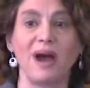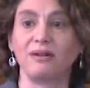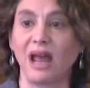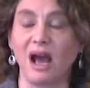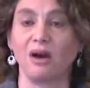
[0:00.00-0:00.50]

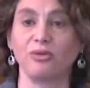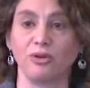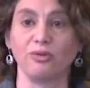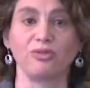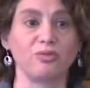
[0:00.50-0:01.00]
about how
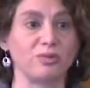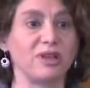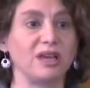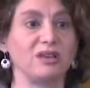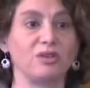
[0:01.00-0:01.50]
those
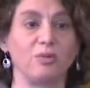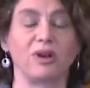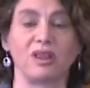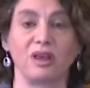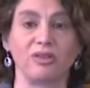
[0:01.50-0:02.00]
relate to
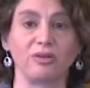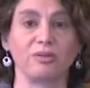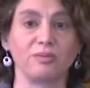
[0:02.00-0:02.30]
one another.